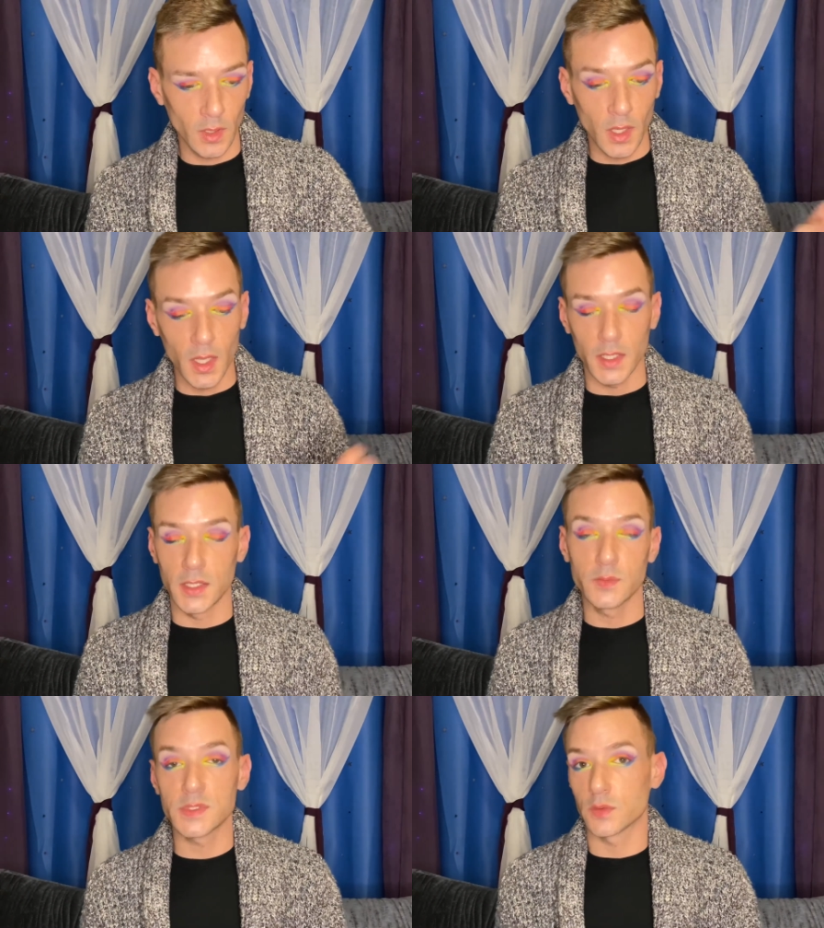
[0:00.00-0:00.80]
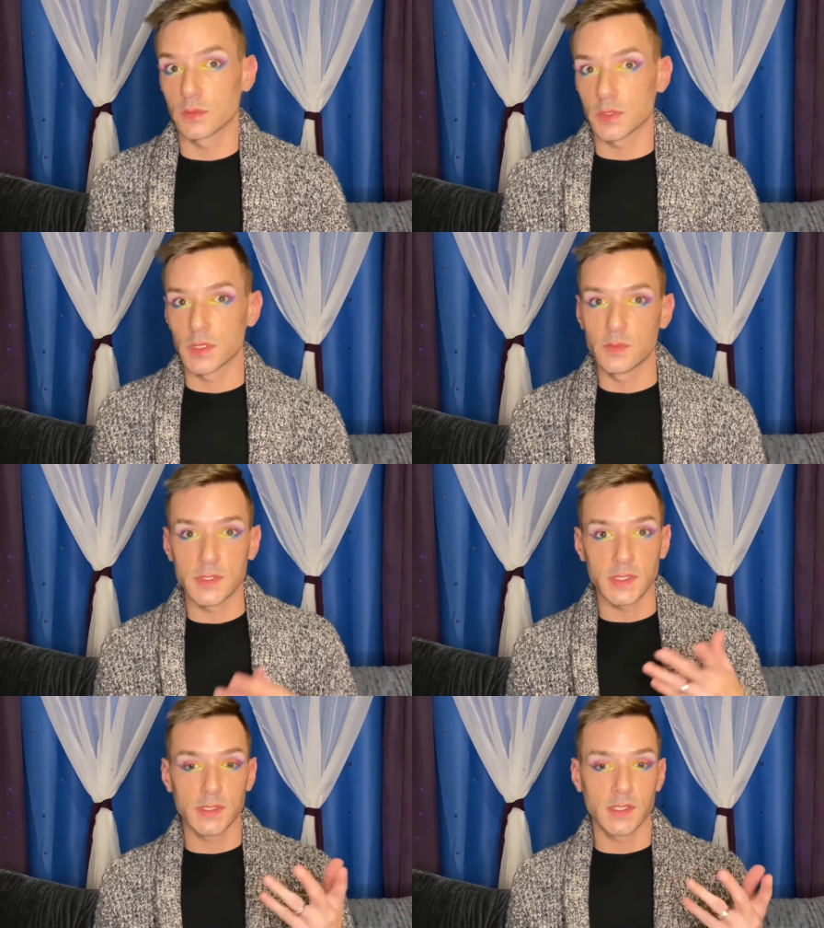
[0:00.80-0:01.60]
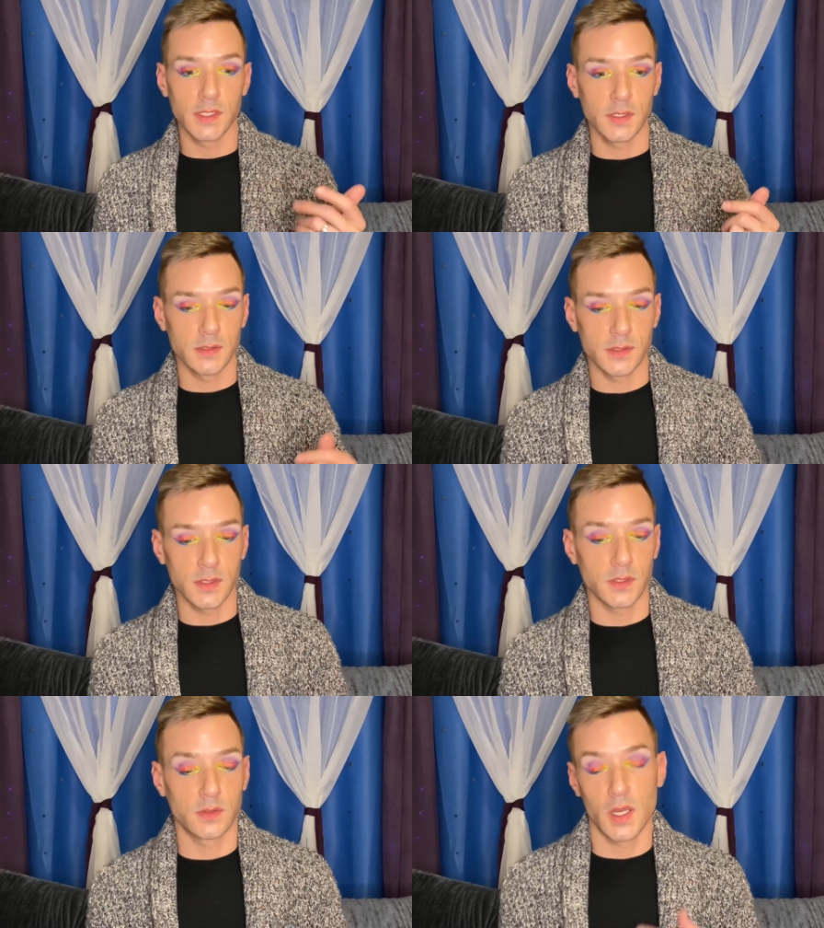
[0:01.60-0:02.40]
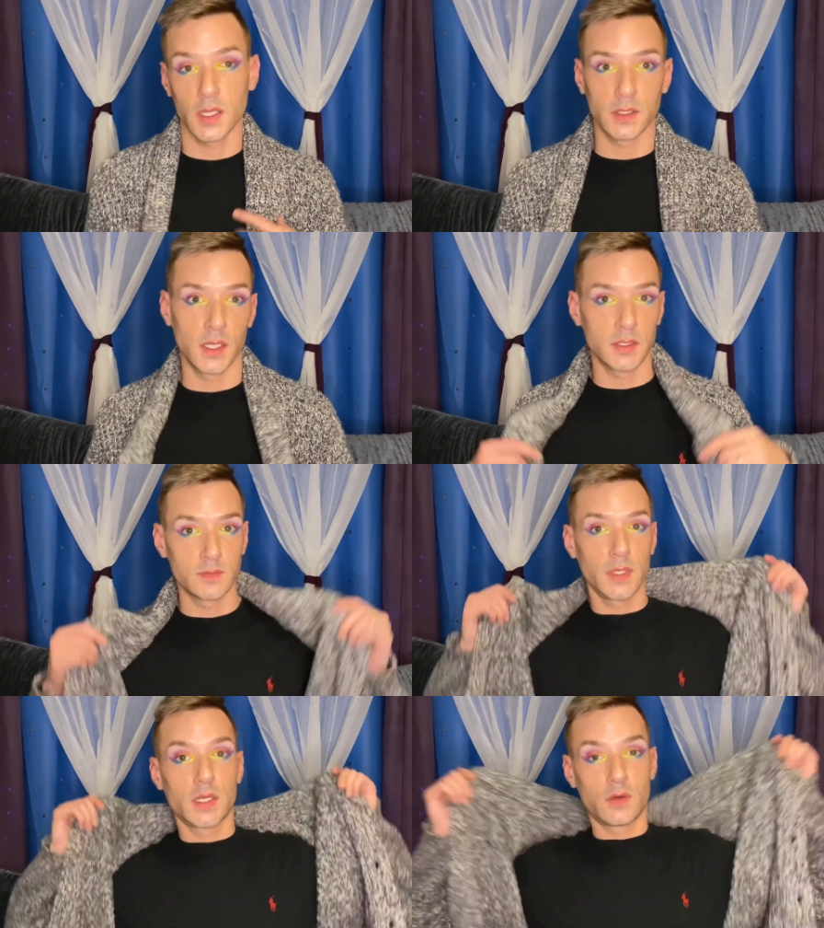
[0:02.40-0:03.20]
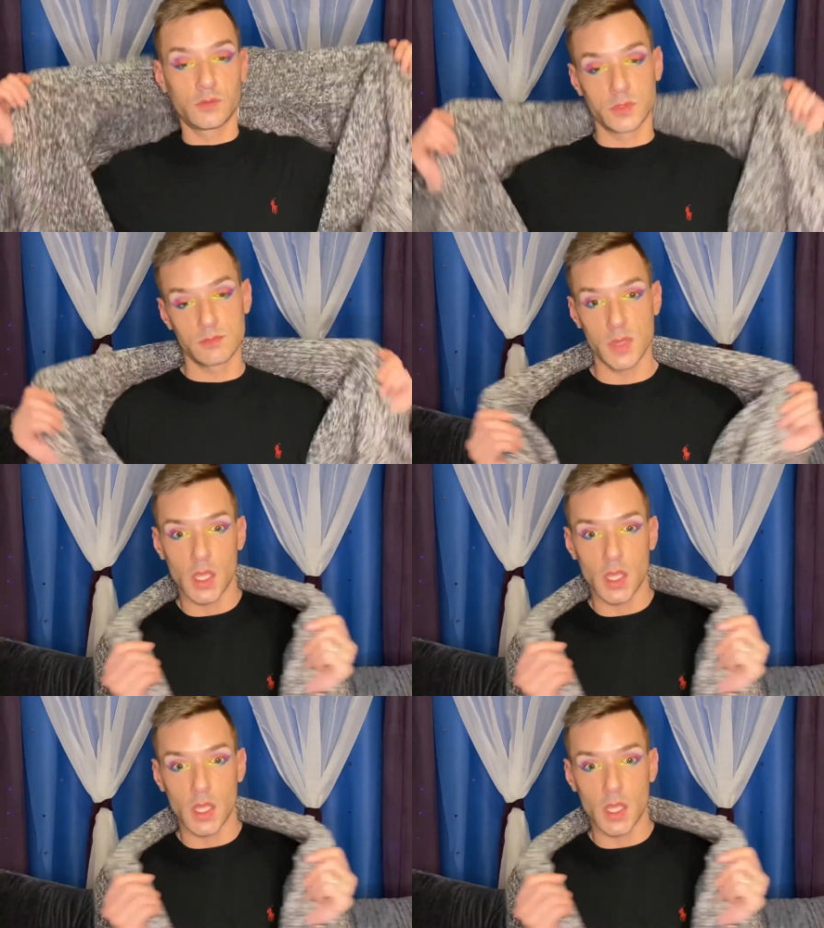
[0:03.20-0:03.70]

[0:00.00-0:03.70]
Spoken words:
And he was older. He was 16, so I had landed me an older man.